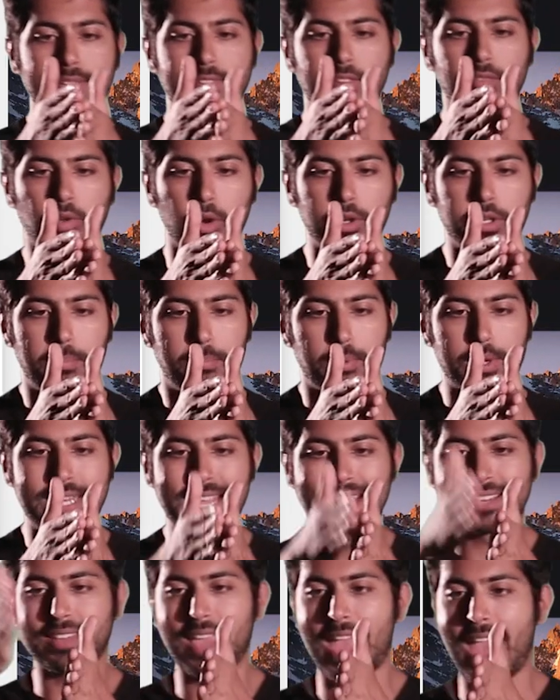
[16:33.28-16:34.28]
is it's going to
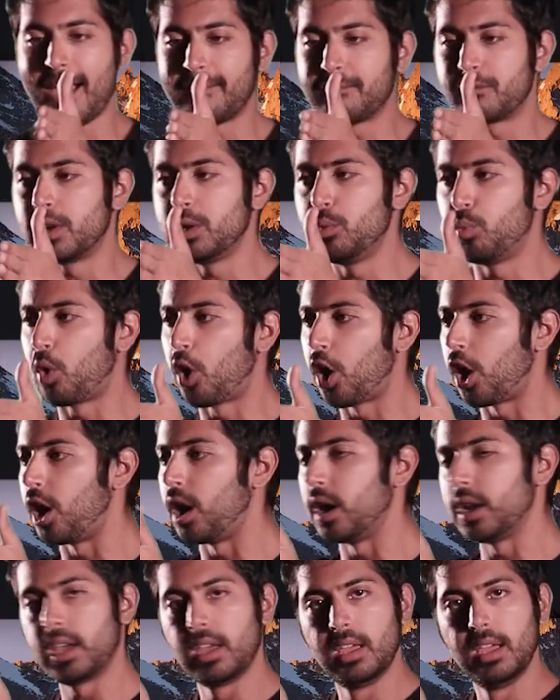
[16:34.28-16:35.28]
predict every
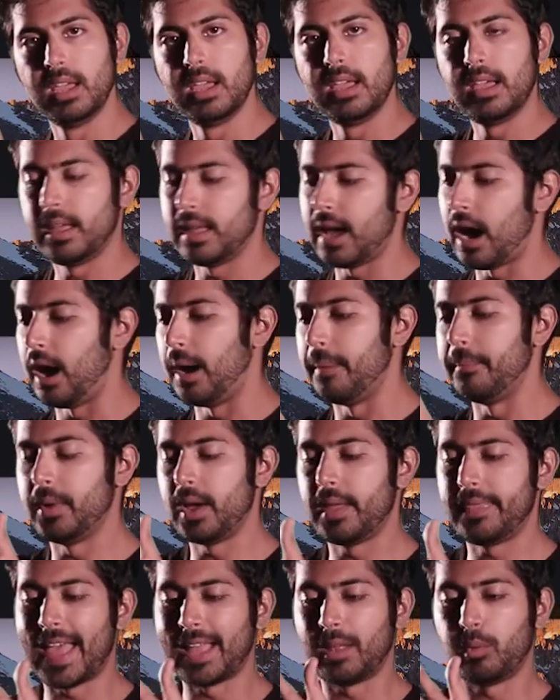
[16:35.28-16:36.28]
word uh,
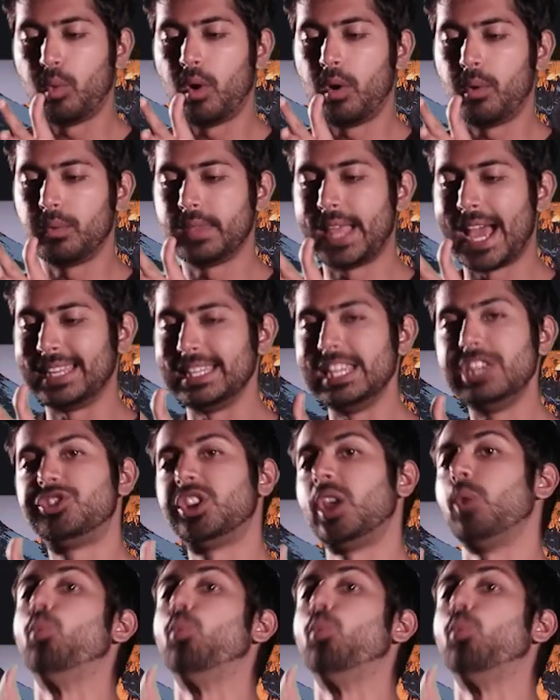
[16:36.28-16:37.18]
that that Nietzsche